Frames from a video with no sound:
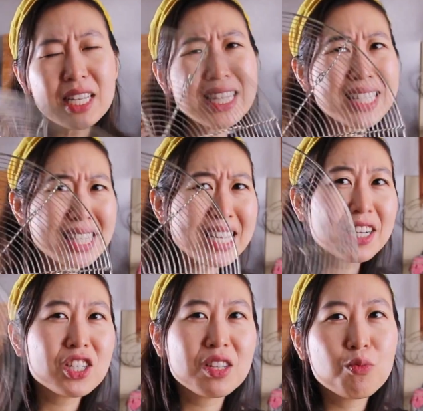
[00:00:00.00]
this is
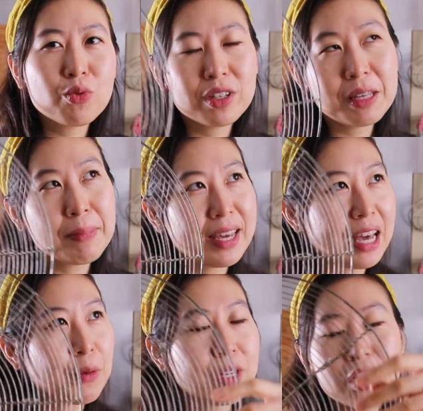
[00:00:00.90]
actually really big.
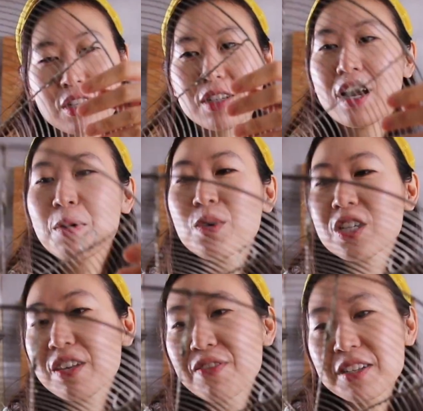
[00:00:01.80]
I wish
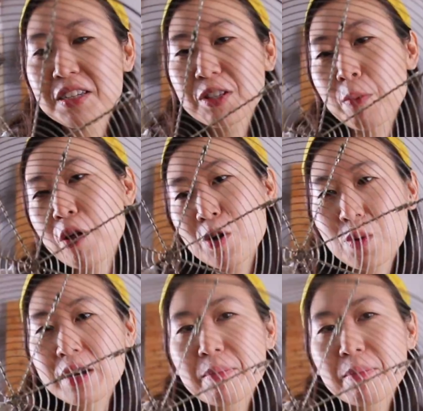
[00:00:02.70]
I found a smaller one,